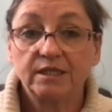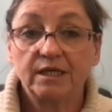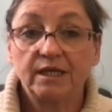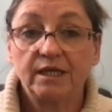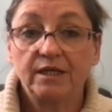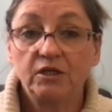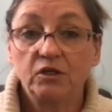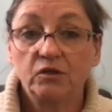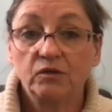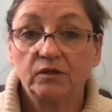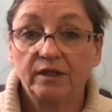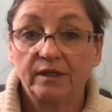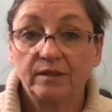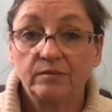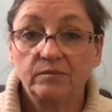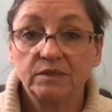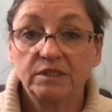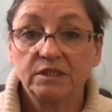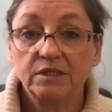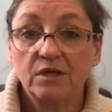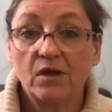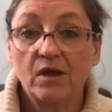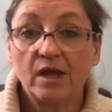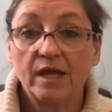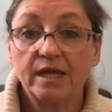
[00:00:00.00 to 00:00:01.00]
in your limb
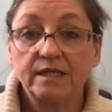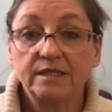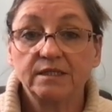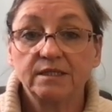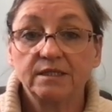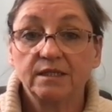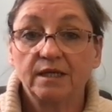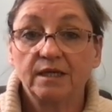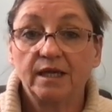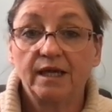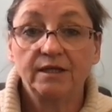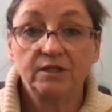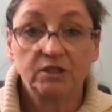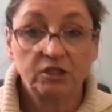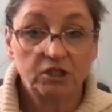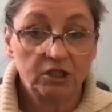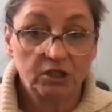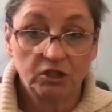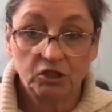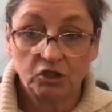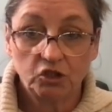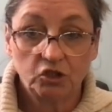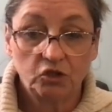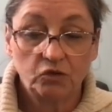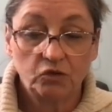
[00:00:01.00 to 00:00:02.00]
size and tissue